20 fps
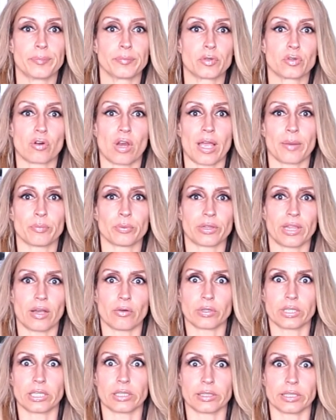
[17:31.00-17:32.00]
crap
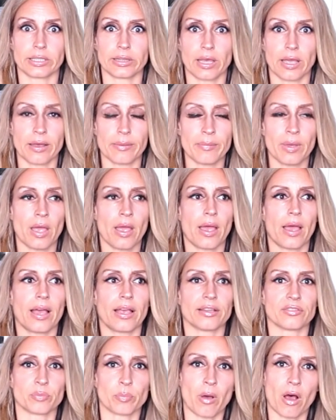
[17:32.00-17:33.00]
without killing them
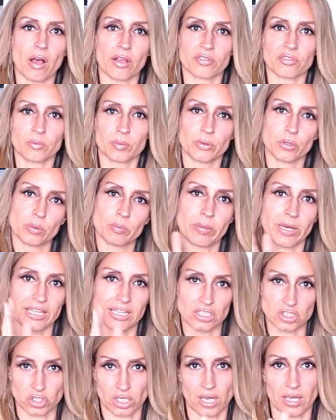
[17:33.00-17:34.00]
as possible by
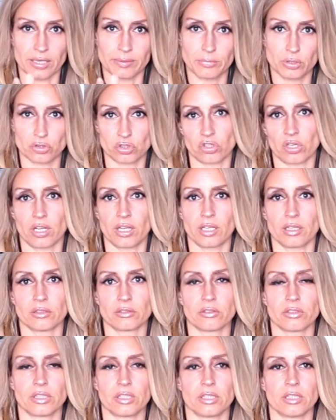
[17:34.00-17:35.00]
the time your
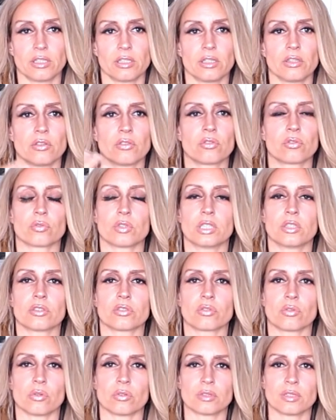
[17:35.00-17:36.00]
child is 3
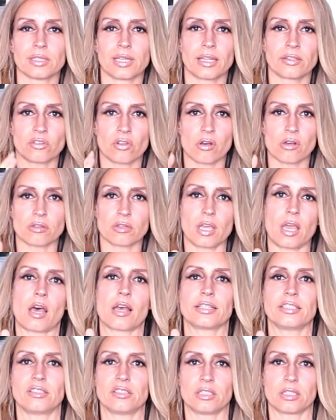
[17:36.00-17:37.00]
years old. And that's called the
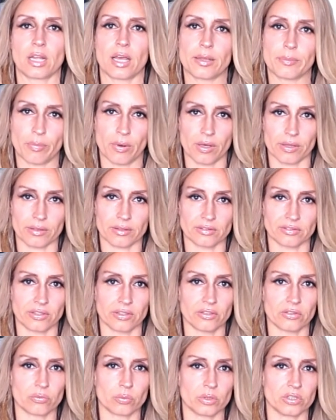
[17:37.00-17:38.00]
hygiene
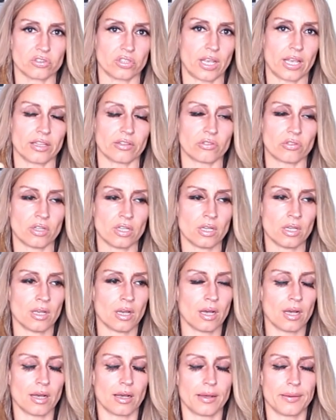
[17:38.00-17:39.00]
hypothesis, which has
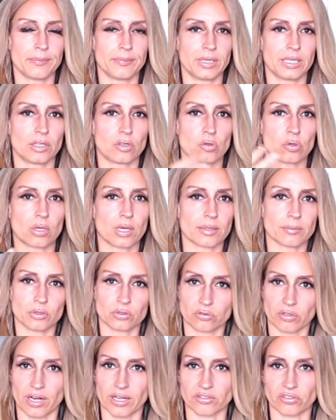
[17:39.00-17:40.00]
incredible
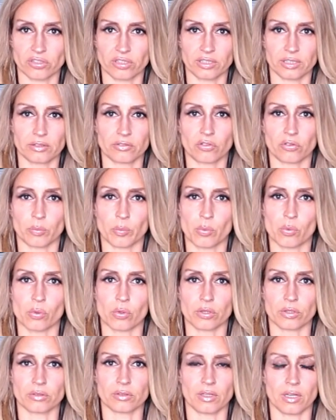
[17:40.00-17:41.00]
traction and
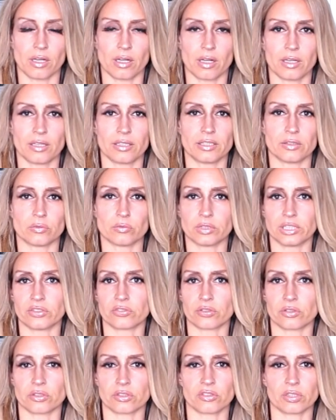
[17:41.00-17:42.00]
support in
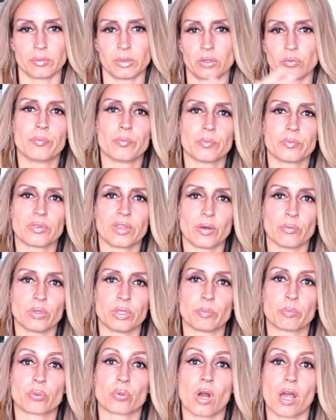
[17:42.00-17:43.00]
research. I mean, that
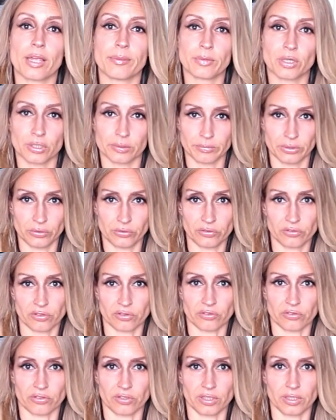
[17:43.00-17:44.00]
we prime our immune
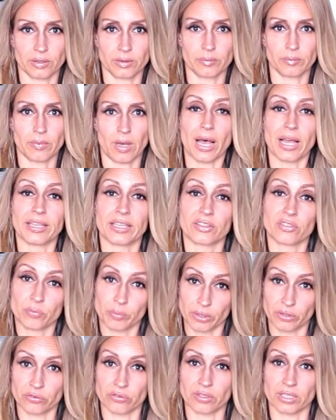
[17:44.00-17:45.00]
system by
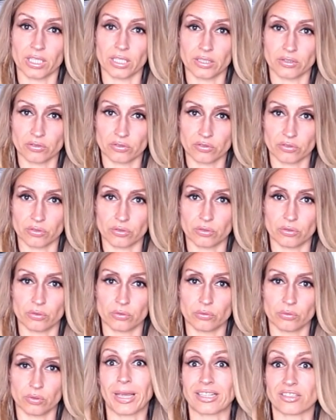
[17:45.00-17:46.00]
exposing it
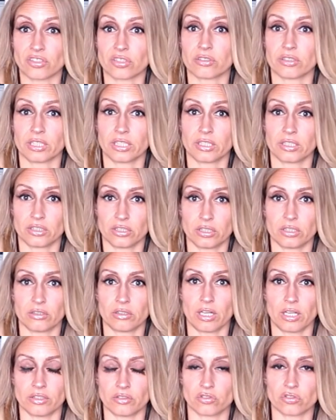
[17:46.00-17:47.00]
to bacteria
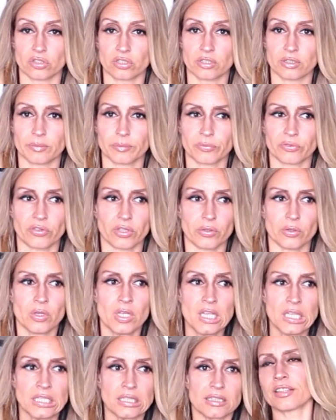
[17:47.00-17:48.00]
and germs. So
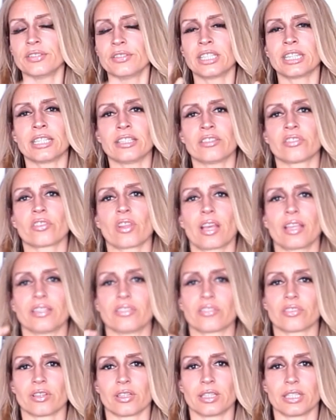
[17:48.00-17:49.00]
living these
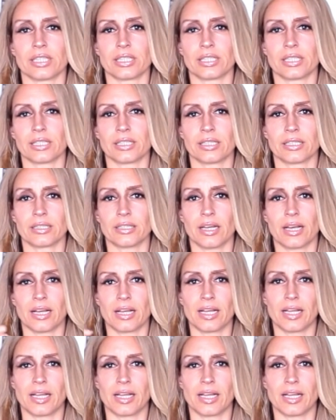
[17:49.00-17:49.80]
isolated,